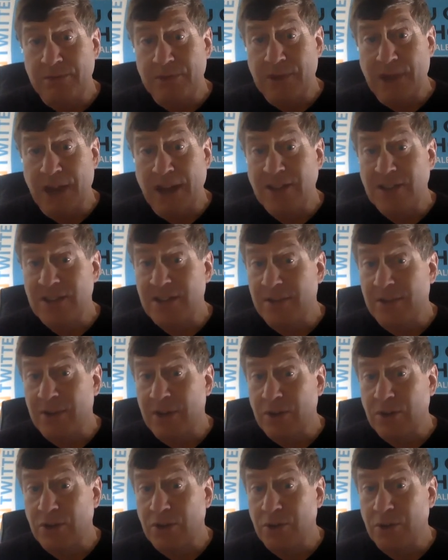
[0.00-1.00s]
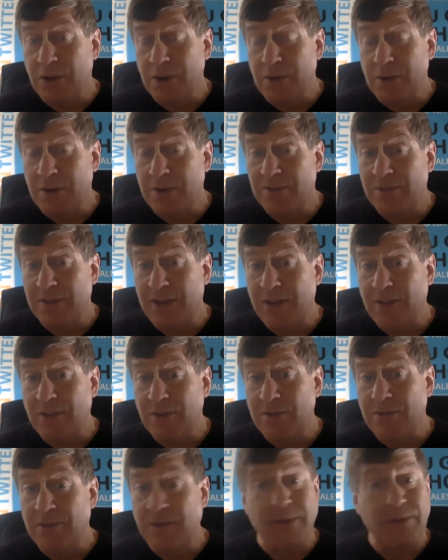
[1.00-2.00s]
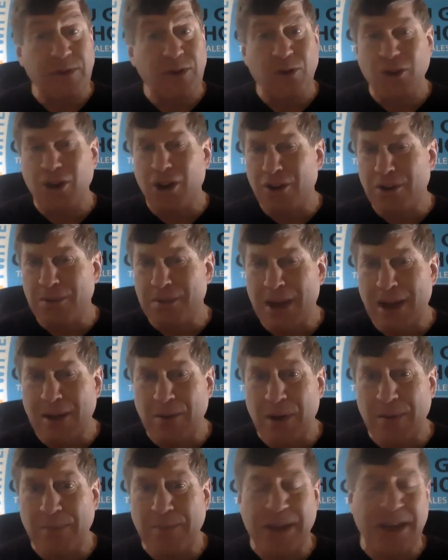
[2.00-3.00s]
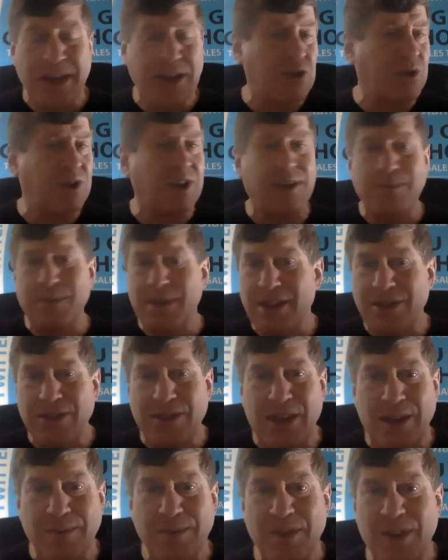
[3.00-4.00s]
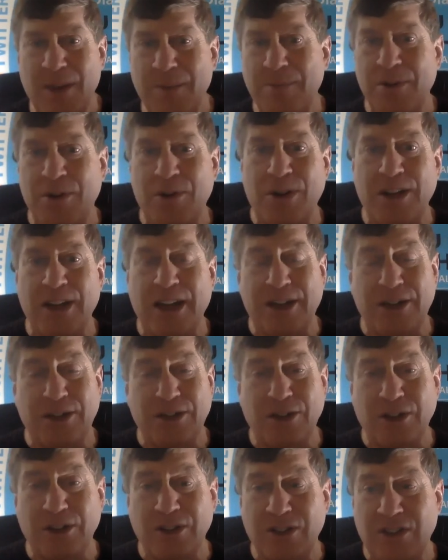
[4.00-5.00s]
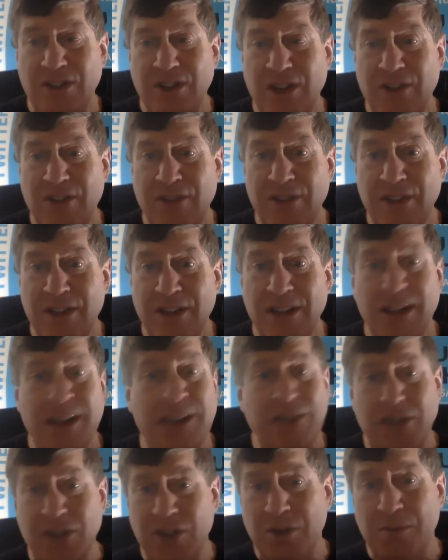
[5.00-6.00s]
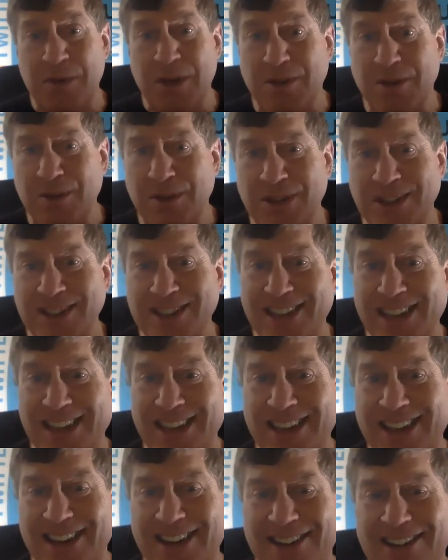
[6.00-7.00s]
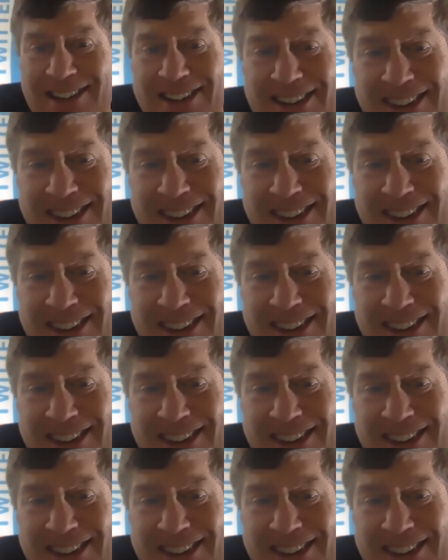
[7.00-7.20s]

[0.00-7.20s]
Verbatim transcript: nine seven zero, two eight one, five one five one. Or go to my webpage or give me a thumbs up and all that other good stuff. Love to speak with you. Take care.